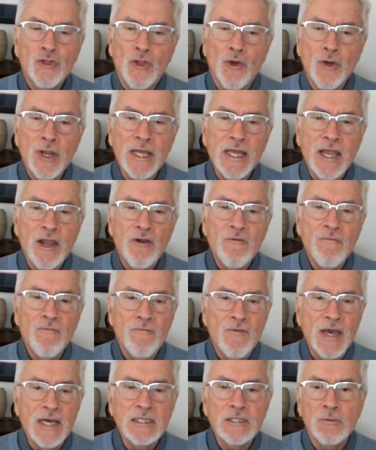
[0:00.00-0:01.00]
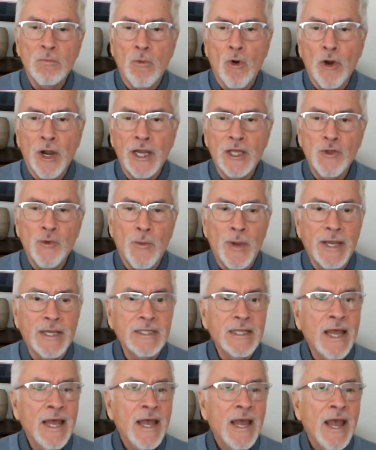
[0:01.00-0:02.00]
30 year fixed mortgage
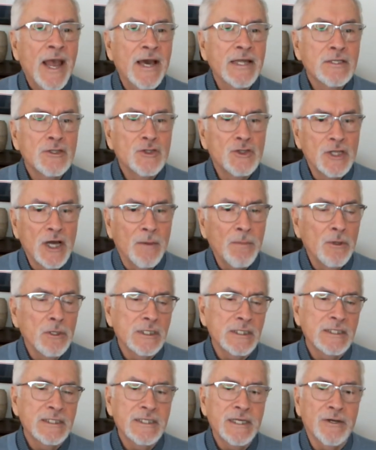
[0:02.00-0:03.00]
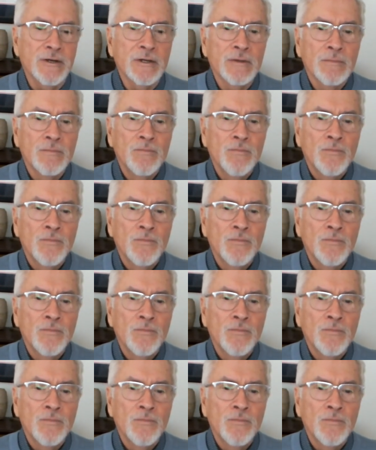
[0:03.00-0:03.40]
rate has doubled this year,